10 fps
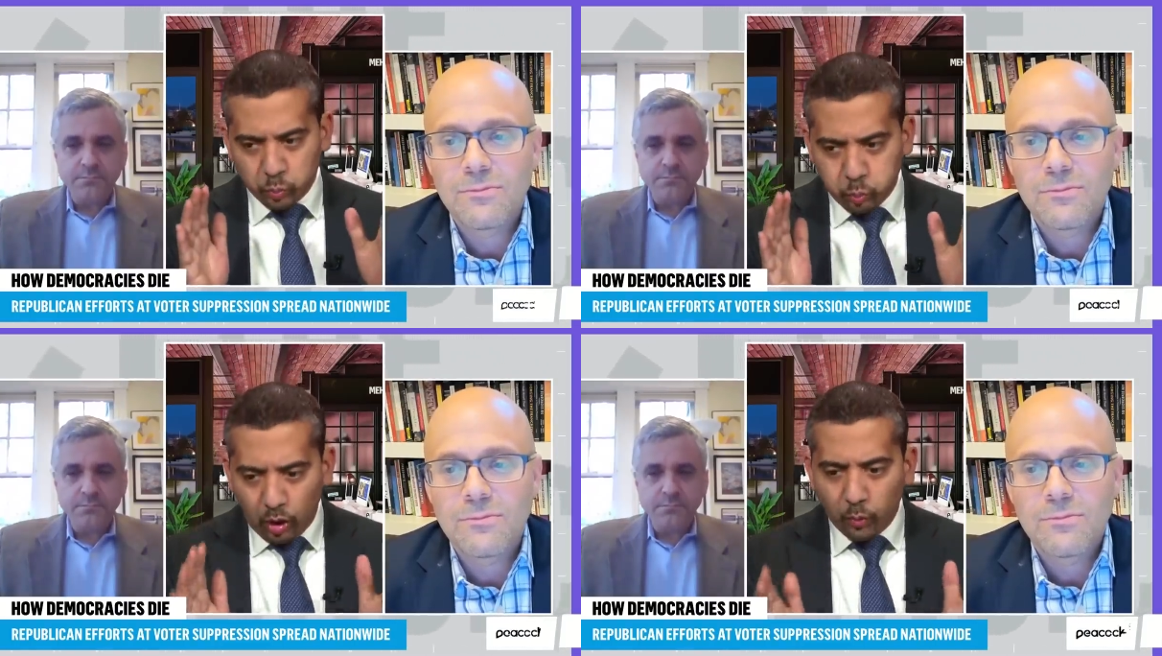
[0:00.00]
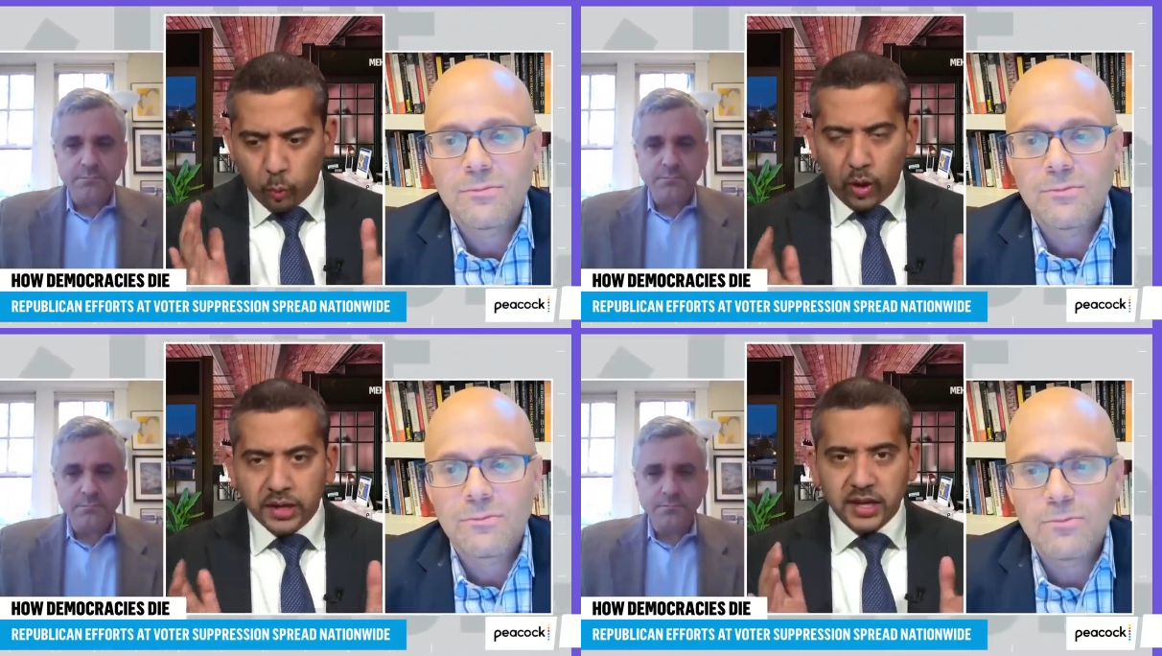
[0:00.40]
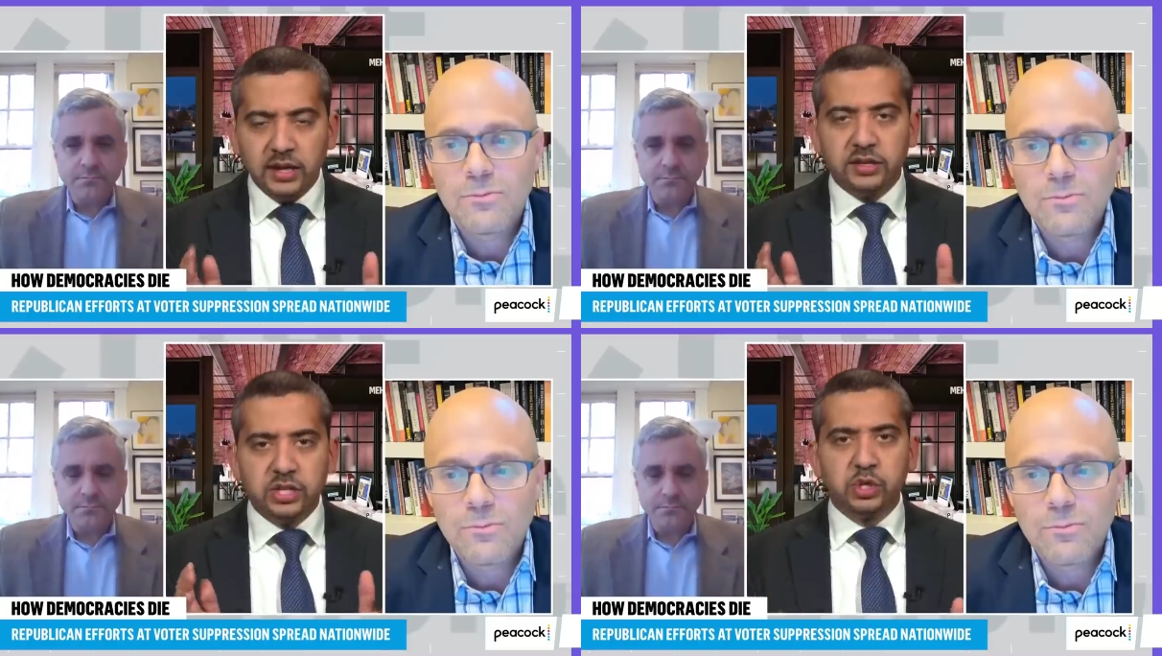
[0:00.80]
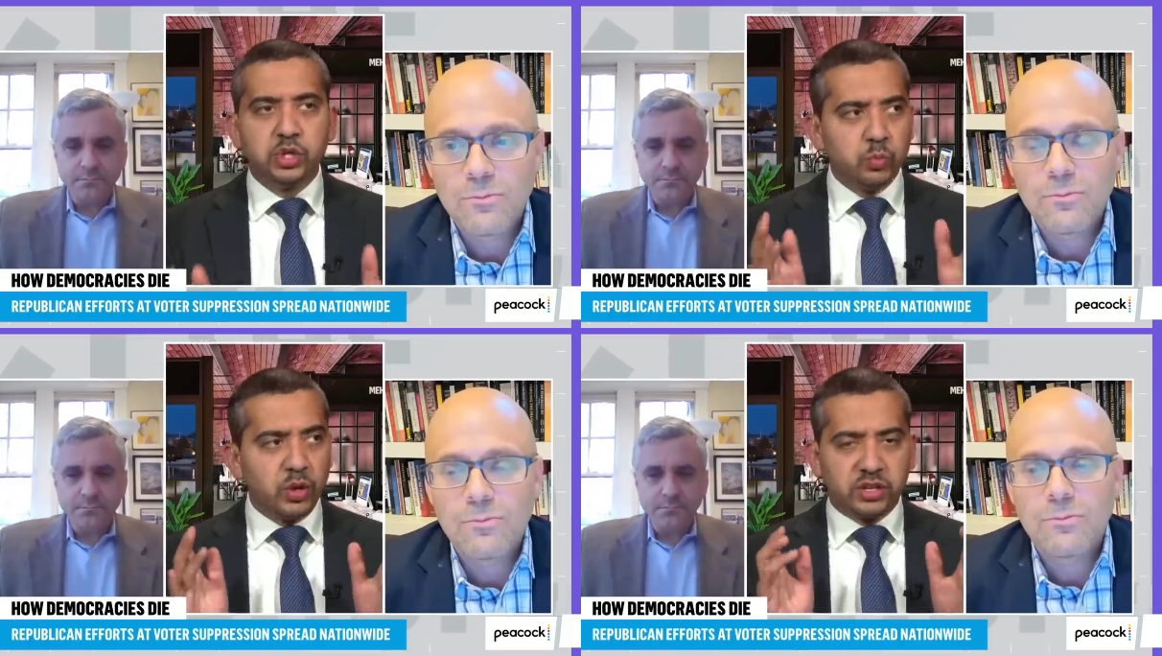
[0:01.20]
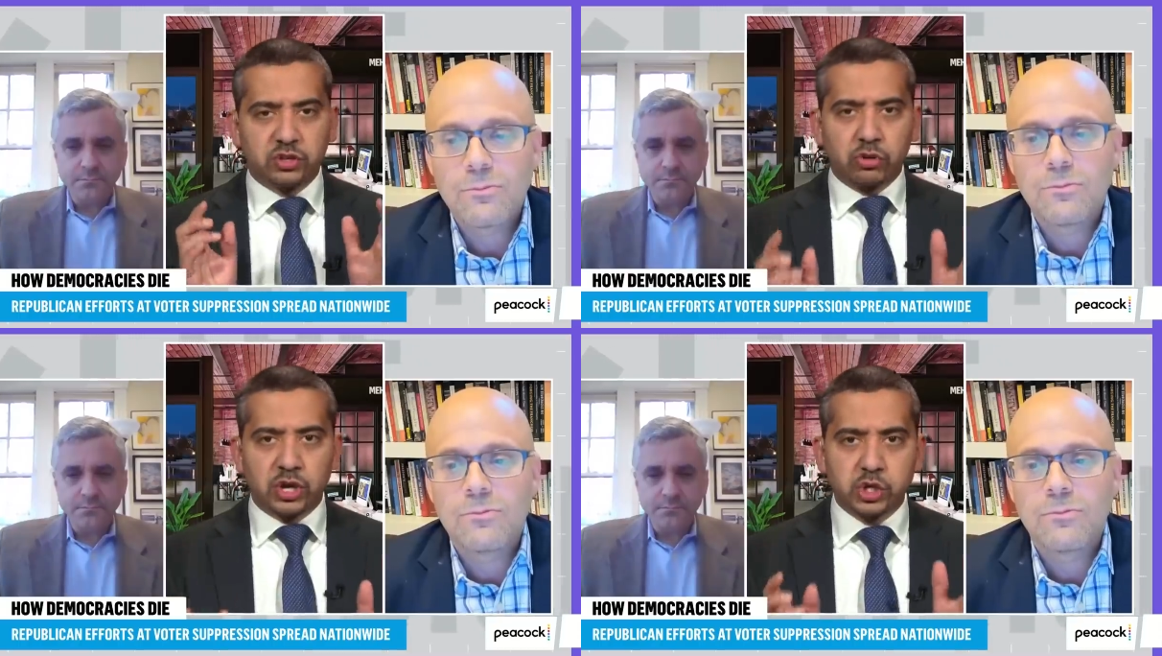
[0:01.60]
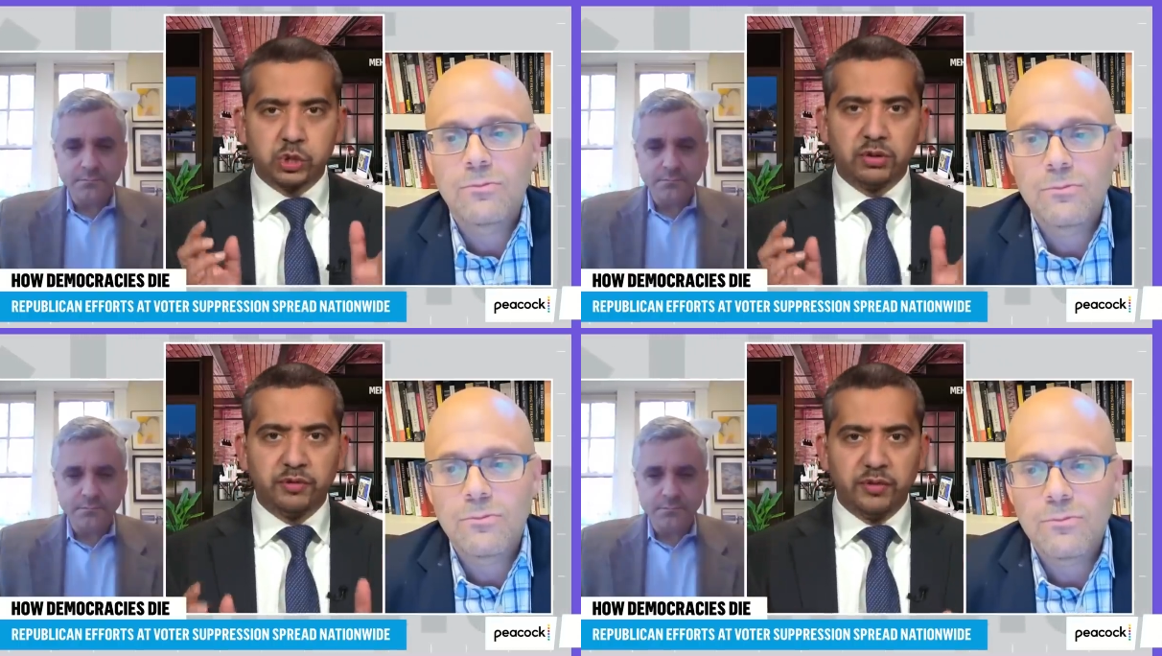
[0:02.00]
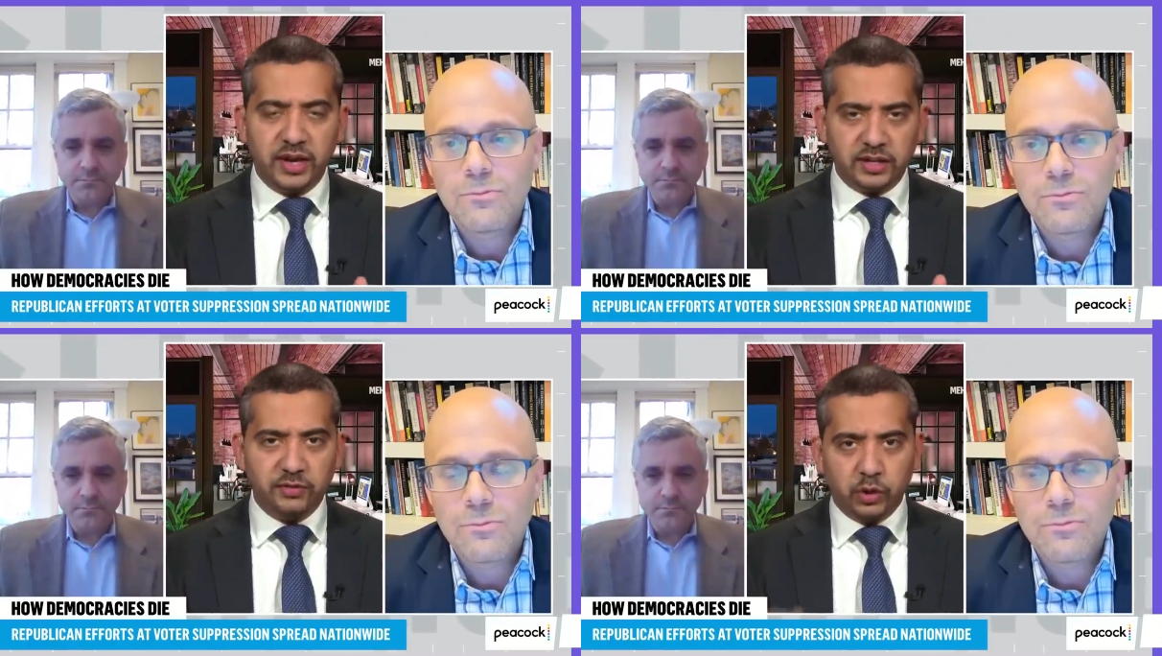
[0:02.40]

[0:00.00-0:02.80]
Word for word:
Speaker 1: what one institution, what structural fix,